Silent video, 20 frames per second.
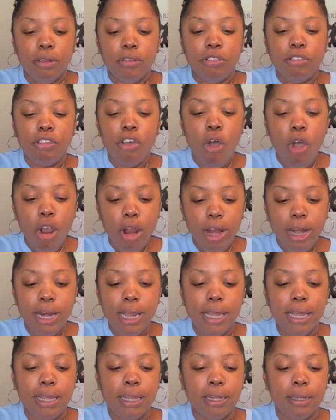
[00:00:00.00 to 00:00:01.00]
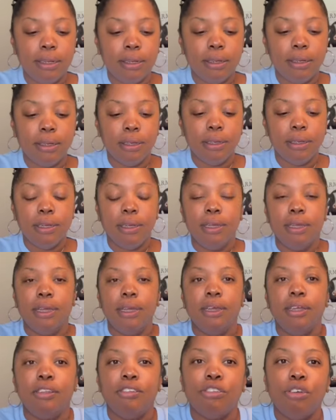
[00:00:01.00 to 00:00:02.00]
Darn it.
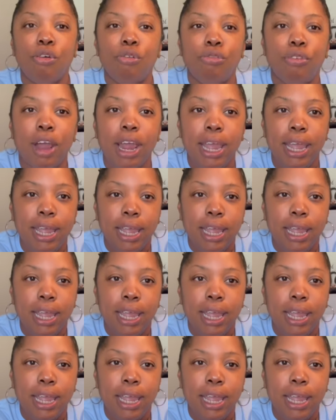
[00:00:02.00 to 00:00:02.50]
So right